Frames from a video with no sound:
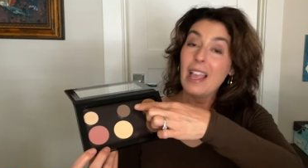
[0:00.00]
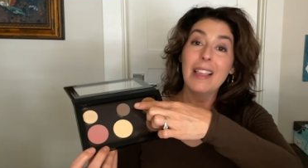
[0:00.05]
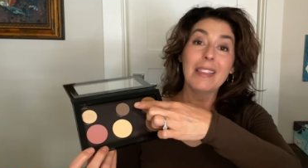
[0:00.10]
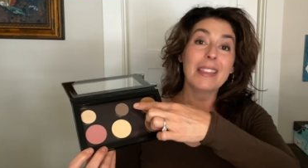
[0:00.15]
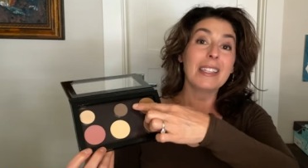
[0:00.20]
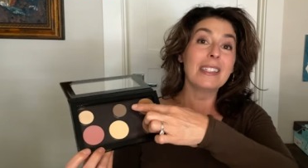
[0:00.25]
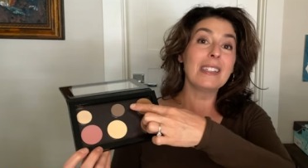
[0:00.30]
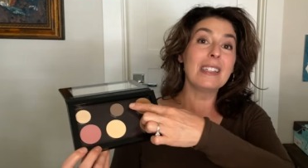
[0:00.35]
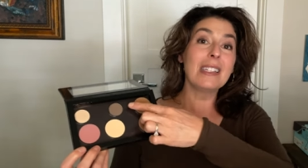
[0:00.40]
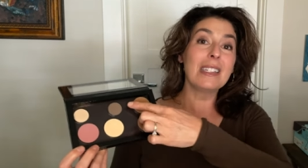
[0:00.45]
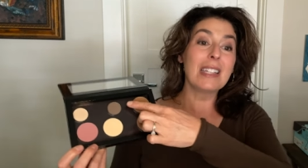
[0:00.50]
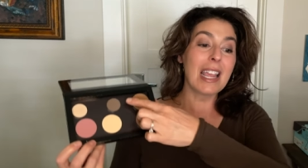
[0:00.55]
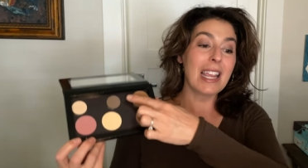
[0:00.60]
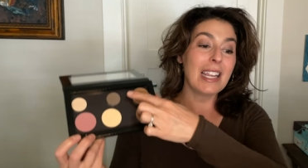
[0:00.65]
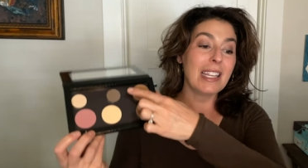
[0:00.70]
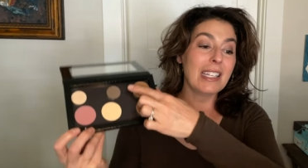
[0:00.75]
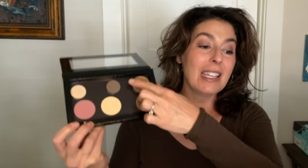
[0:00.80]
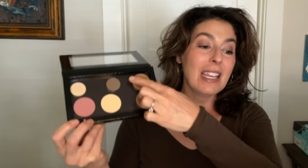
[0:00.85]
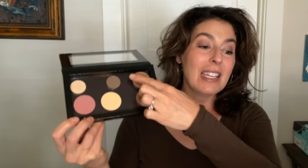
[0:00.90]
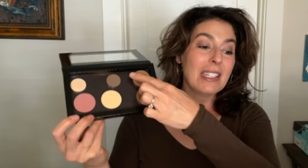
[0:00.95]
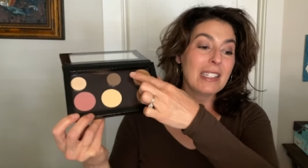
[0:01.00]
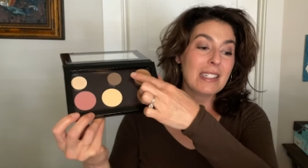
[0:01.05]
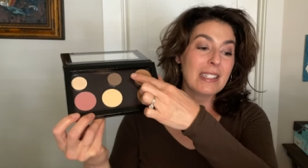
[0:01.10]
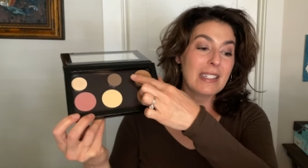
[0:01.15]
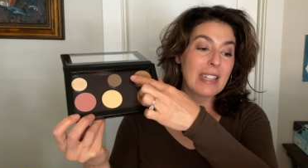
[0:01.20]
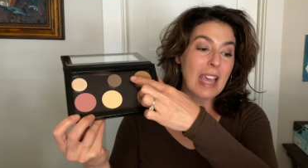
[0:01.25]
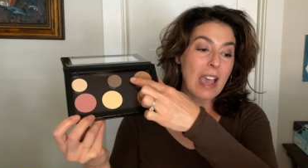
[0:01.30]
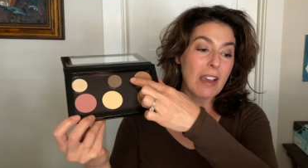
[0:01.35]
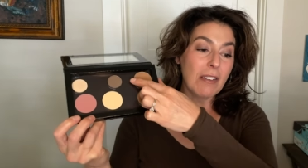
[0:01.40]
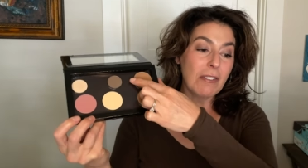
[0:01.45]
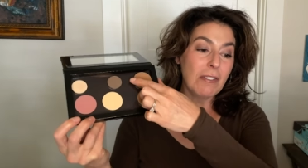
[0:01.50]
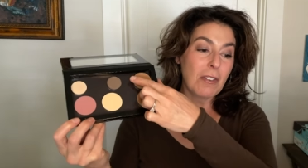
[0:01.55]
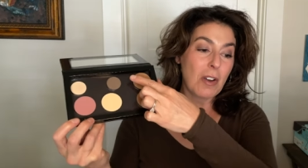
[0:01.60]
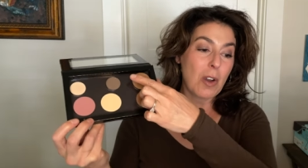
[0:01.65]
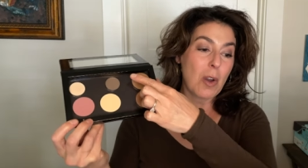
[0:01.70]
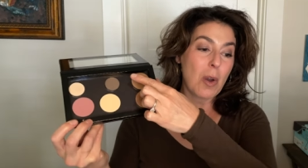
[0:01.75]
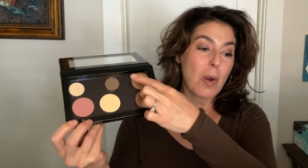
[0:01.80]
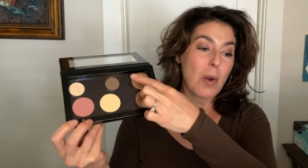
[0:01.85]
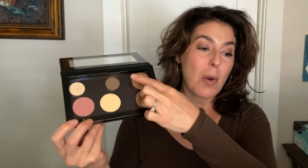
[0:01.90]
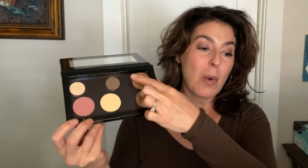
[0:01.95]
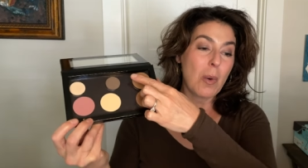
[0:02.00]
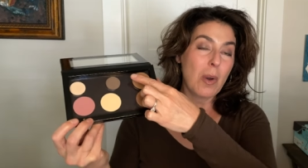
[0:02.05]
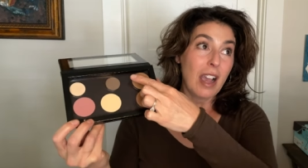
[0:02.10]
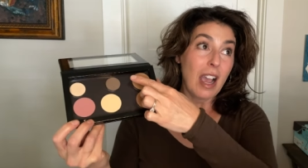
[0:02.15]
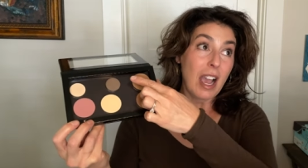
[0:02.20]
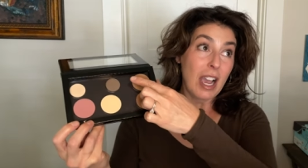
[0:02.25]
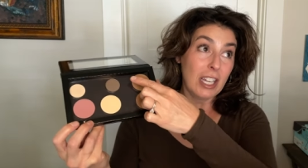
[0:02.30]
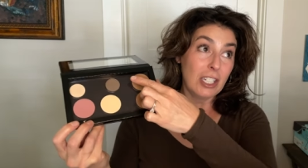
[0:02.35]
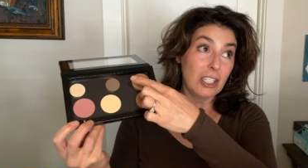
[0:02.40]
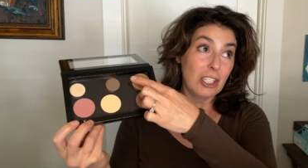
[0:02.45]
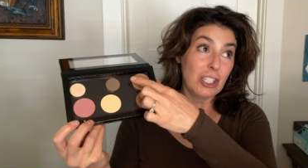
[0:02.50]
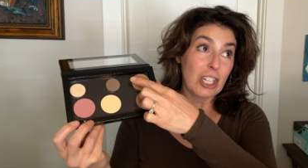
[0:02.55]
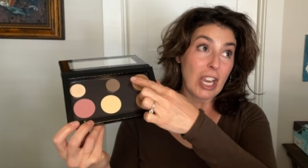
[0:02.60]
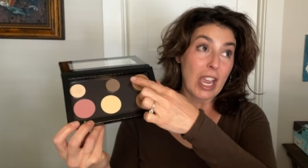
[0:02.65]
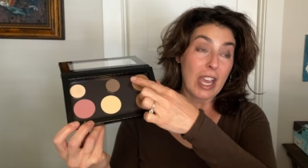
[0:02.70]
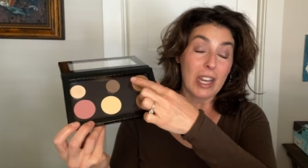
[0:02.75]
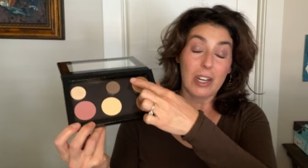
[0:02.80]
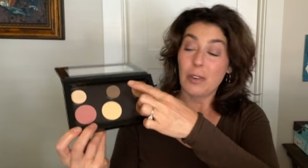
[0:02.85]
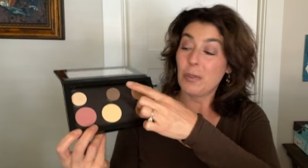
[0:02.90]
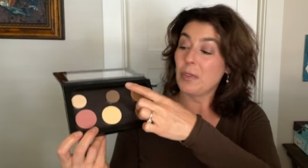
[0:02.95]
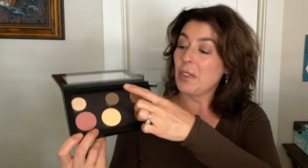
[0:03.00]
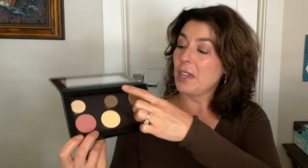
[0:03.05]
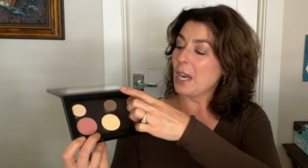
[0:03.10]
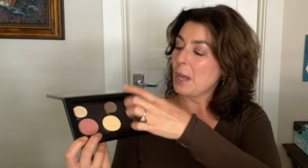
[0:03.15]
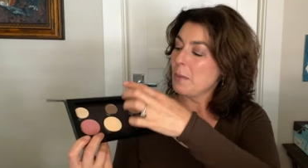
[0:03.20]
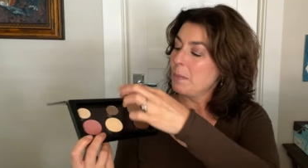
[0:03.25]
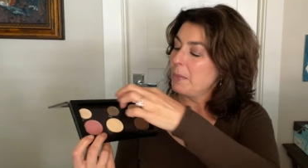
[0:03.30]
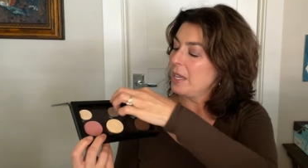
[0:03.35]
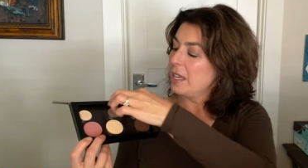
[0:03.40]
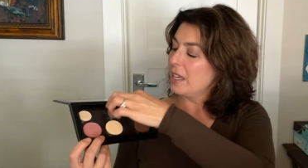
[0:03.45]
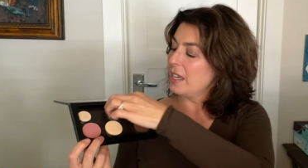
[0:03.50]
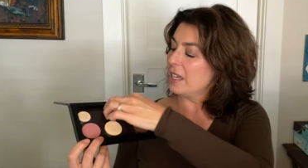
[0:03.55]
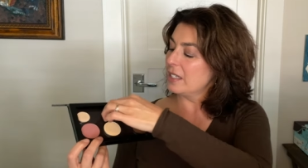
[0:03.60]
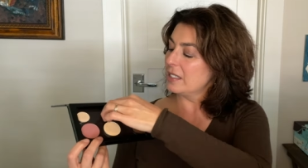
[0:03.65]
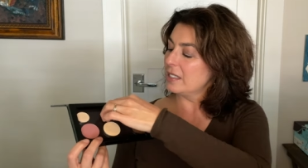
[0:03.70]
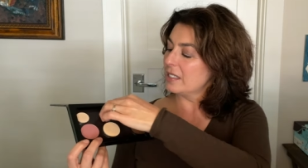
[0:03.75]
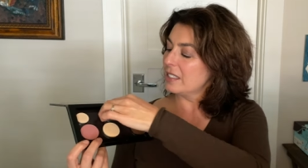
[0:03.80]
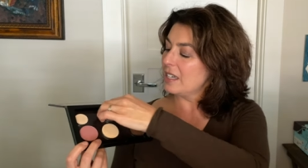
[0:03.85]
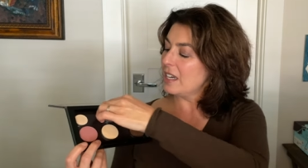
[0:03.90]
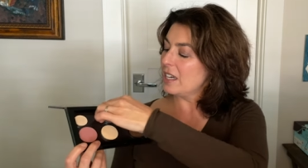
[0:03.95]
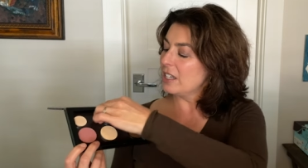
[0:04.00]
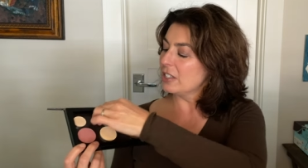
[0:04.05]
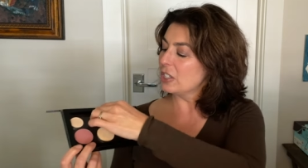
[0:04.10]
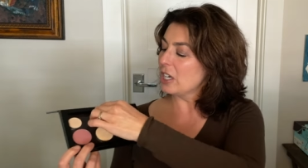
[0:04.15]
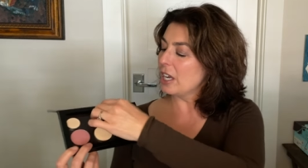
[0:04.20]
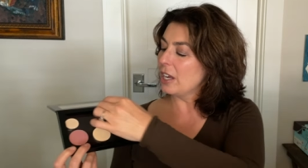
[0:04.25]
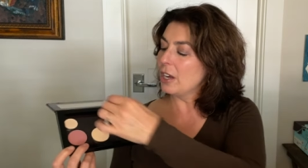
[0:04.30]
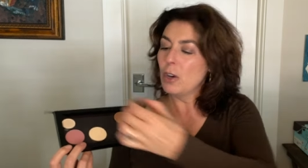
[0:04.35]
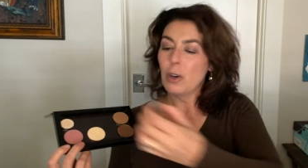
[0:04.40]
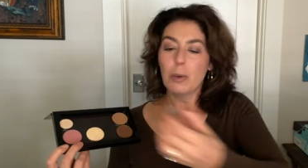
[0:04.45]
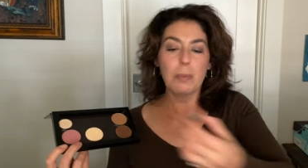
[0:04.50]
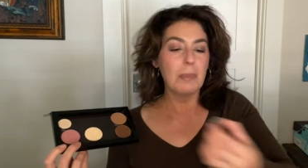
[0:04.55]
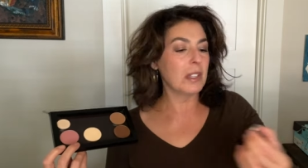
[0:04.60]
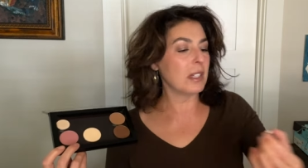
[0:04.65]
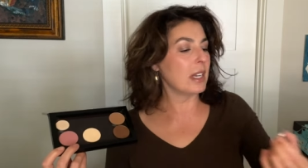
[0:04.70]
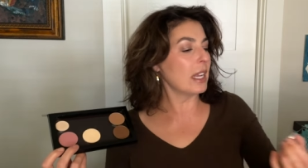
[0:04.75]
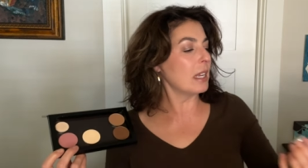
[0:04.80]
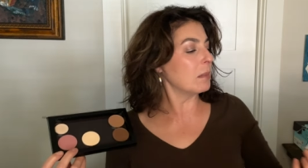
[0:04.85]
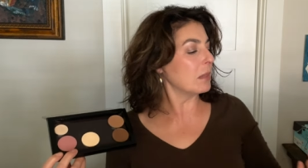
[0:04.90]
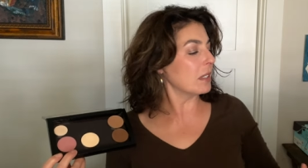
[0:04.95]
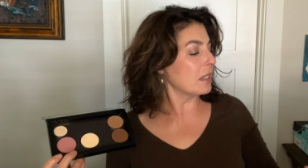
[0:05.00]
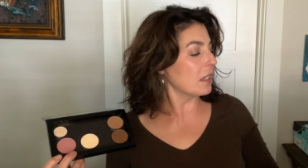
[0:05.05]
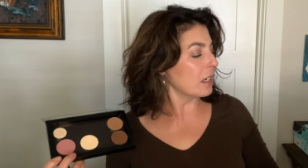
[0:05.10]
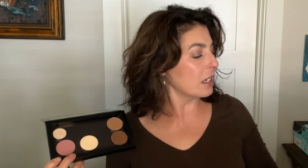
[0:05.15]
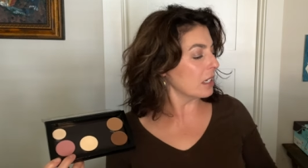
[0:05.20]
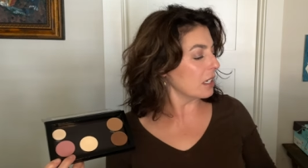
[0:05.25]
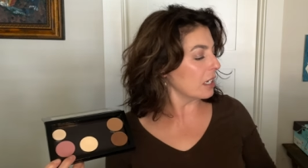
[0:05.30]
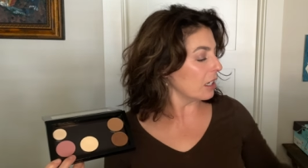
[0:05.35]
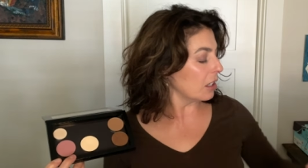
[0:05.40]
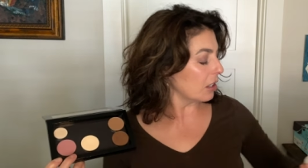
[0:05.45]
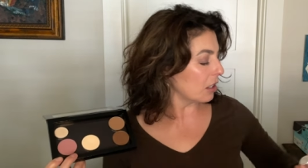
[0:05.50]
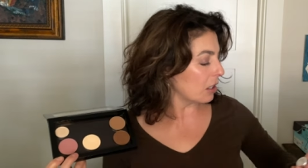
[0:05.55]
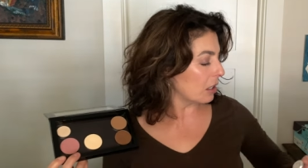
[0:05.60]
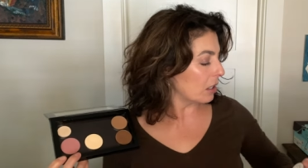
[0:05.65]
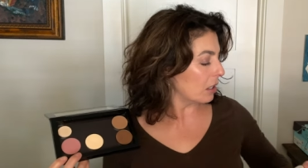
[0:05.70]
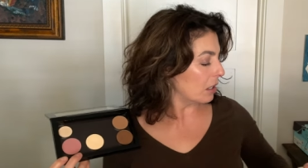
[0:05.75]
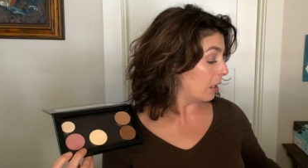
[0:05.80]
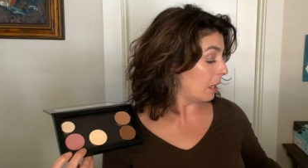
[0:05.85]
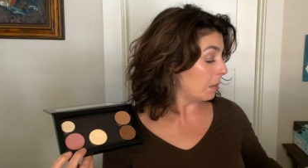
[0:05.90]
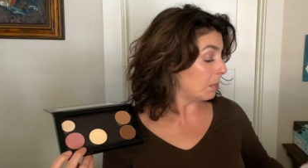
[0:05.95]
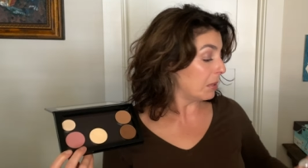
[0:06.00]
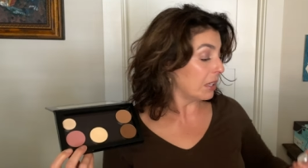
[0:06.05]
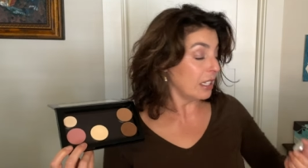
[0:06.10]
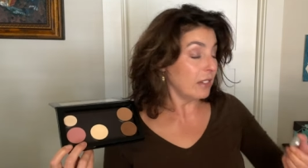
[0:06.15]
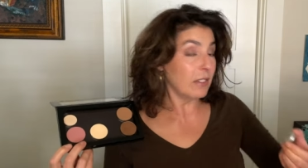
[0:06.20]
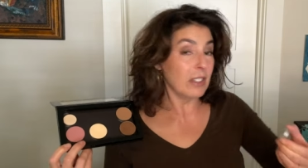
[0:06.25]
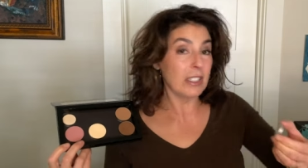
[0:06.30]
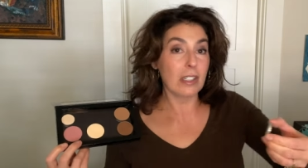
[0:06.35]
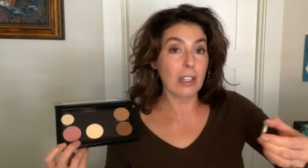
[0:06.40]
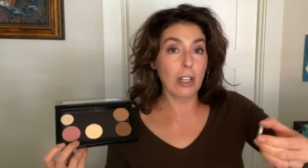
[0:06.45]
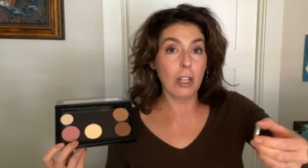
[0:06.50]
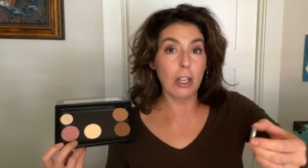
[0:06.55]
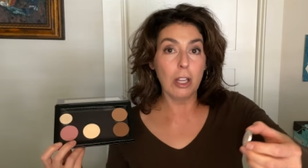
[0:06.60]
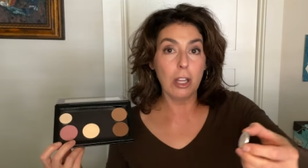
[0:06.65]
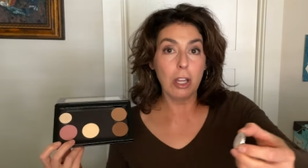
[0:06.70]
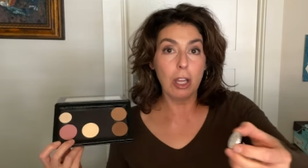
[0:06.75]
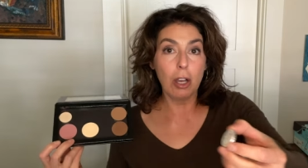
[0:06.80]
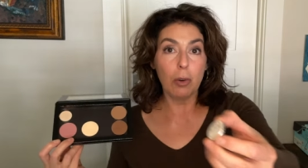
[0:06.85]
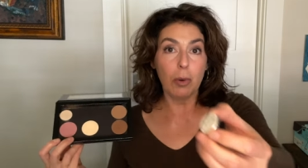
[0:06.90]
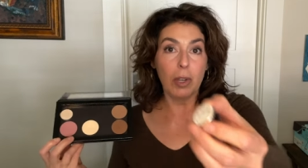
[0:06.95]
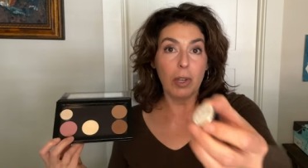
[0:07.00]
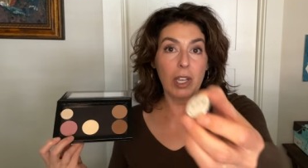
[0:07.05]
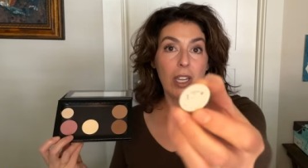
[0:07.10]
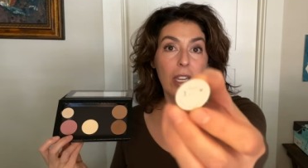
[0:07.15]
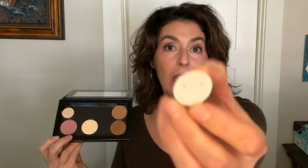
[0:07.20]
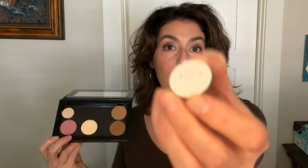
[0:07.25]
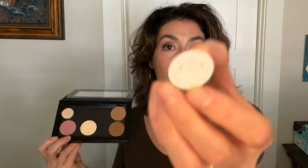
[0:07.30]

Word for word: this is a Sappho eyeshadow that I picked. Gosh, I hope the name is on here. I believe it's Chloe.